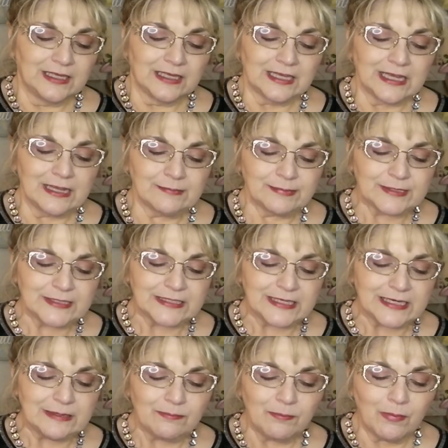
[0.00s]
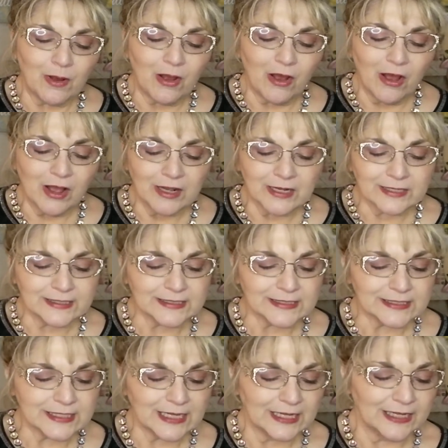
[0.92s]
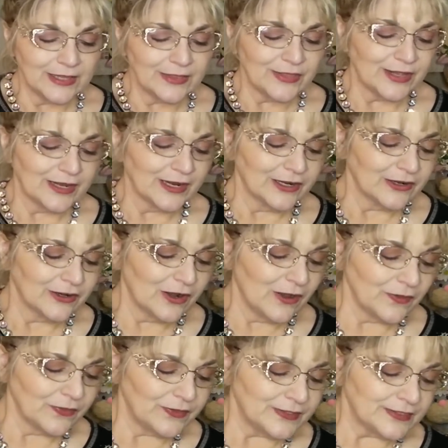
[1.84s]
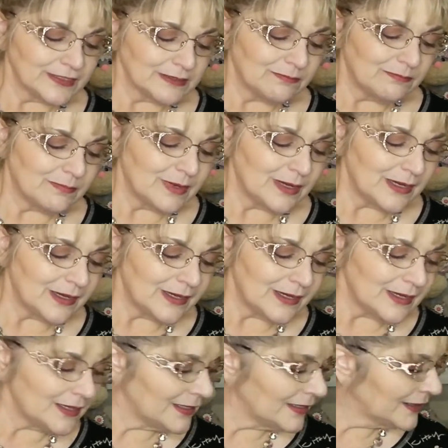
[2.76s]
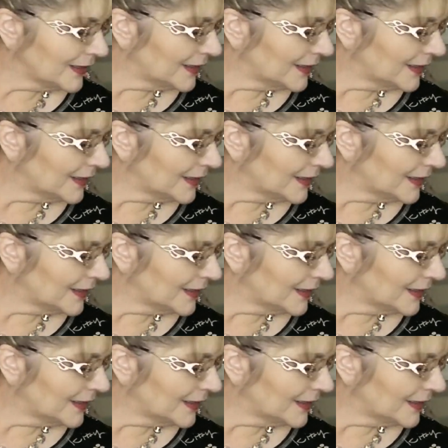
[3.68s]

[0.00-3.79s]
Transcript: Ipsy box that I got this month.